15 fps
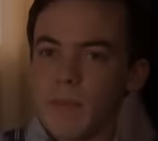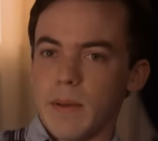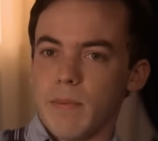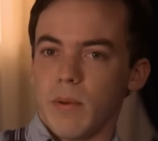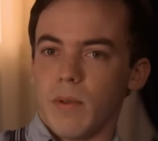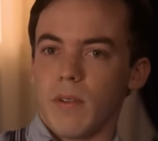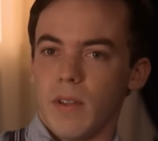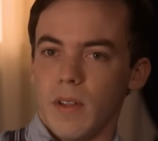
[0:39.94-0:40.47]

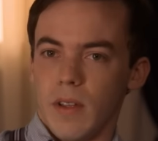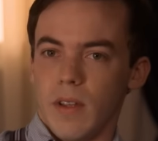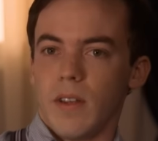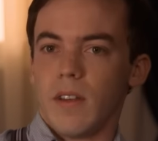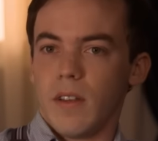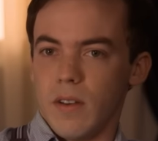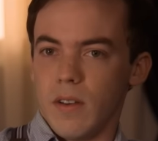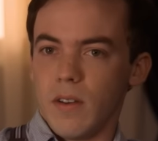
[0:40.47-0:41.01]
people
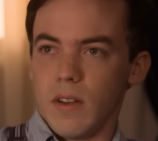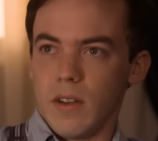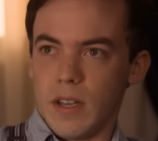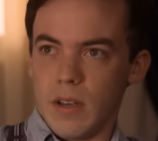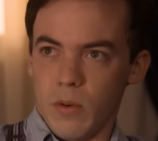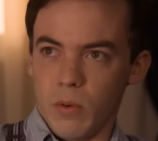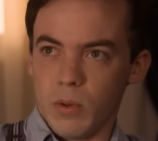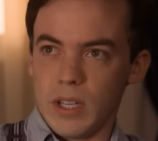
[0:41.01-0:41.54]

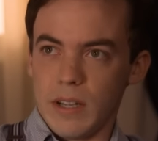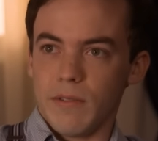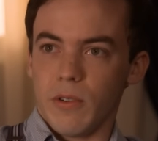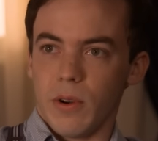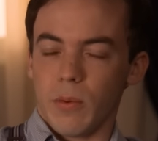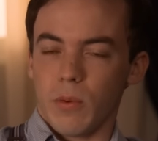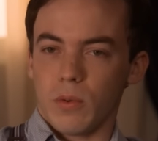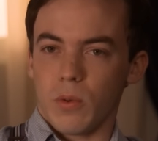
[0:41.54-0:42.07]
who lived
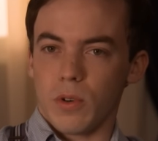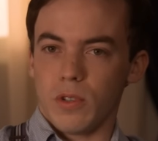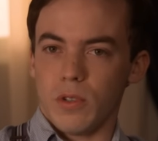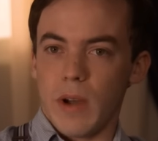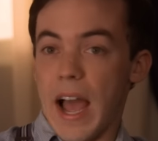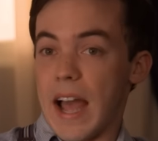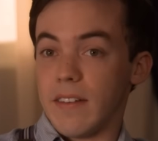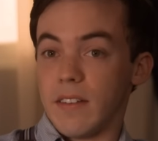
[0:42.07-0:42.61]
during World War II
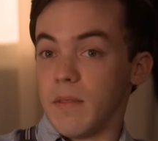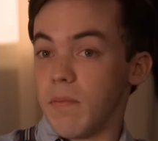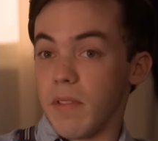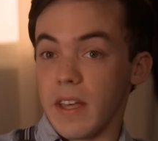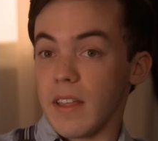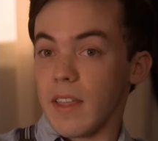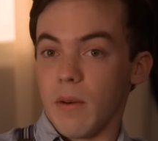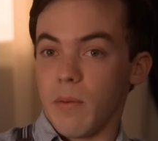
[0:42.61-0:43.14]
had to
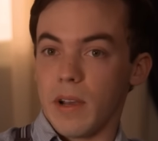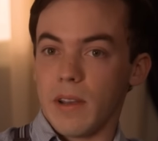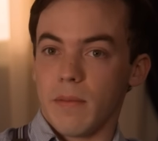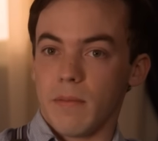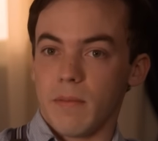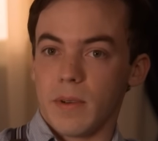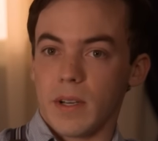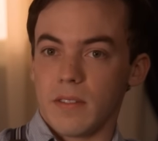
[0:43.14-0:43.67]
think that way
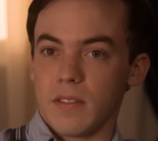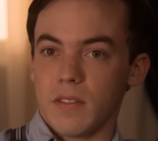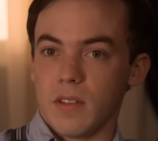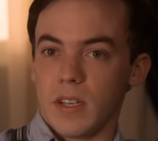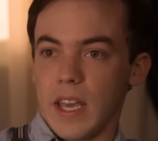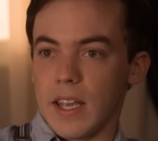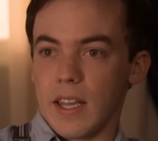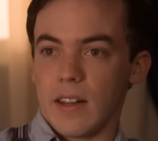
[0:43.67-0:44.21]
because you
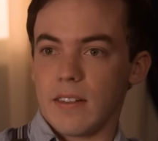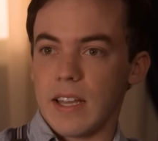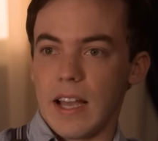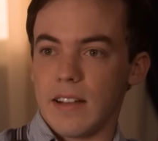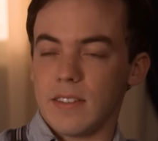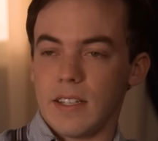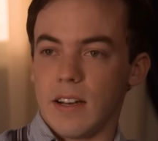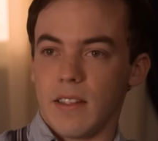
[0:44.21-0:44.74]
can't get
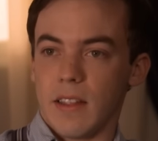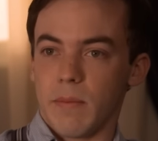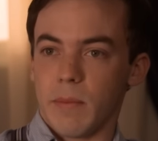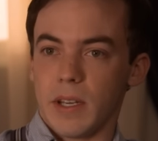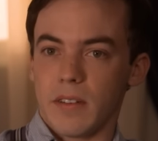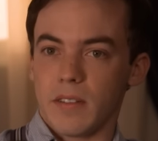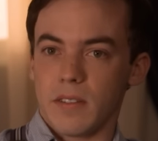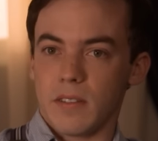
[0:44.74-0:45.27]
attached to anything
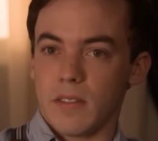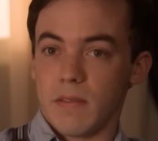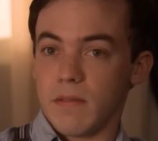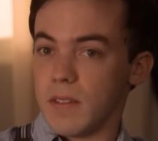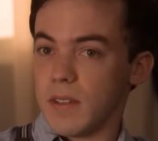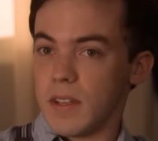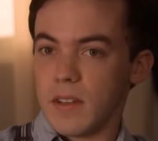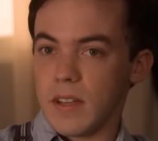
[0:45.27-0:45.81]
because
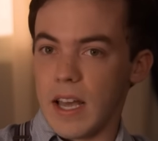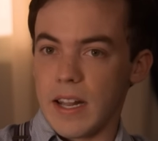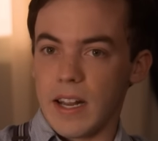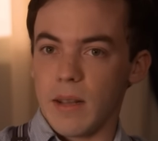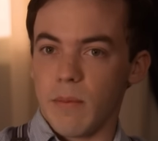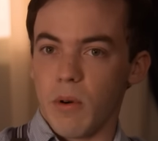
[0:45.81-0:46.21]
at any